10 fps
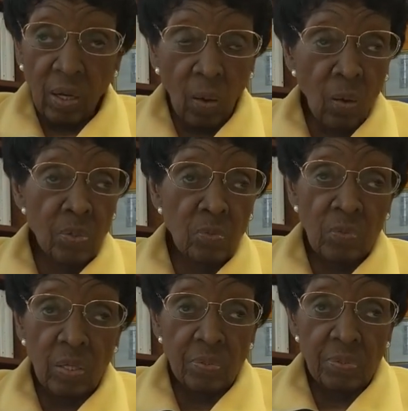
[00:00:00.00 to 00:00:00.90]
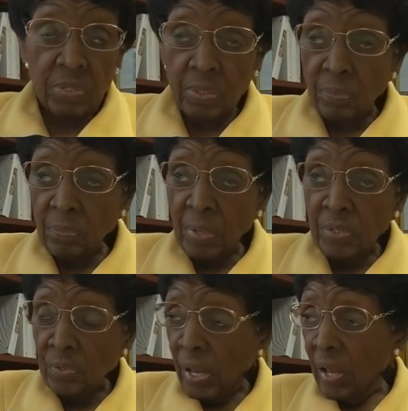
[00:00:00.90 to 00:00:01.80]
all your relatives,
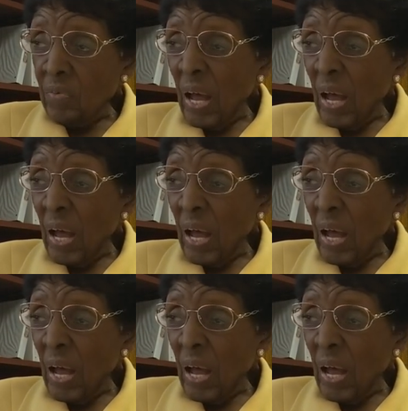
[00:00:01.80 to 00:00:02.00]
made you have